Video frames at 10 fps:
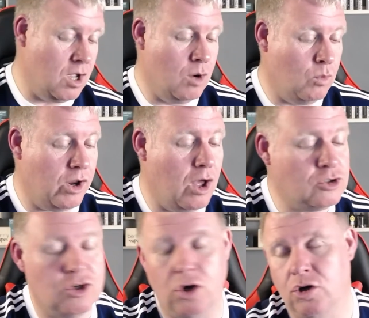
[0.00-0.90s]
We're
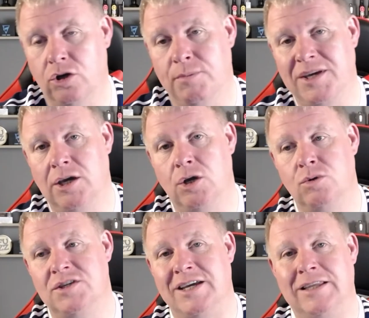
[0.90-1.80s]
also going to be
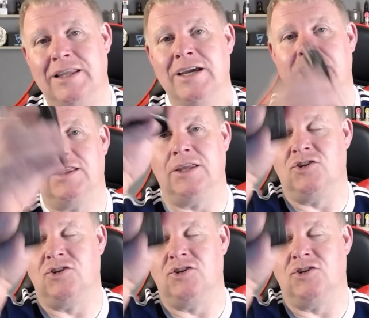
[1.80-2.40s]
using the